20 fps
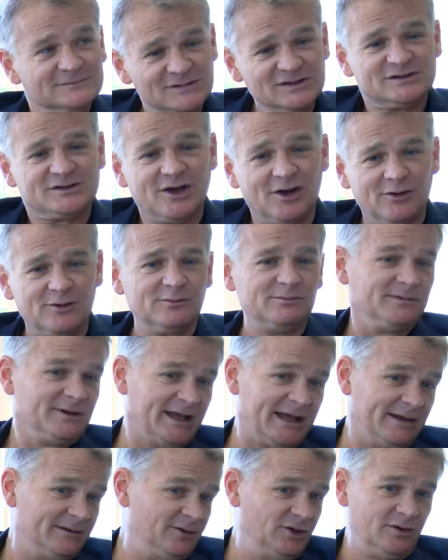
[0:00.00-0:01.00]
So
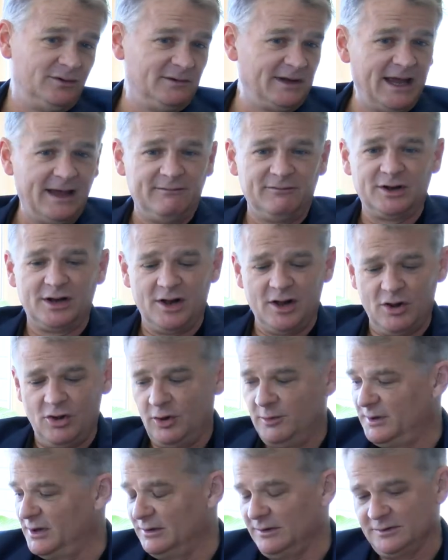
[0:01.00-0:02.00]
it can you can have it at
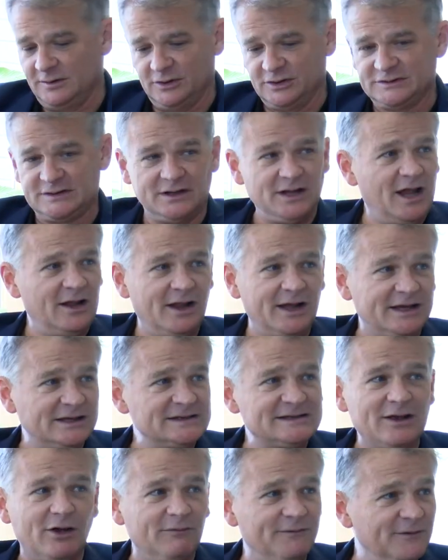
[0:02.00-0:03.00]
home. It looks a lot like a
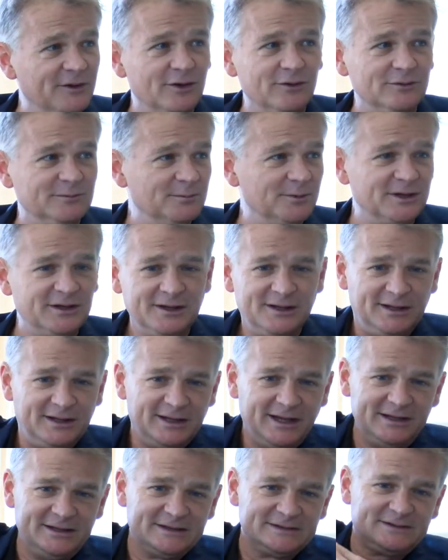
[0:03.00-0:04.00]
cell phone, but
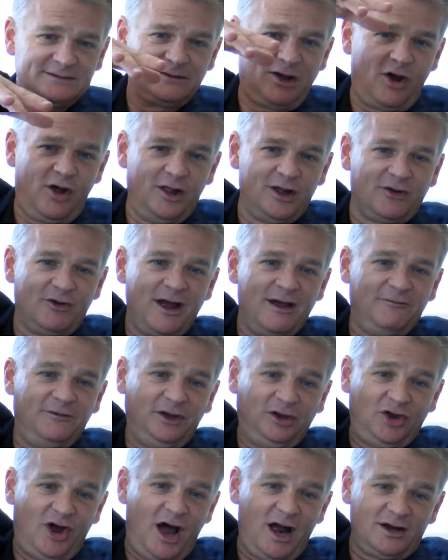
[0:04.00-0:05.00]
mm-hmm. this
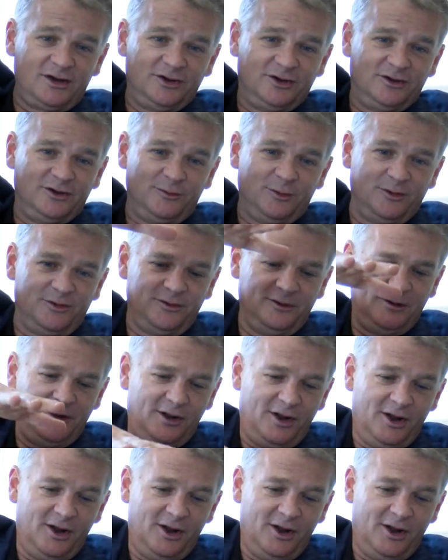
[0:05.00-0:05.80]
holographic doctor with,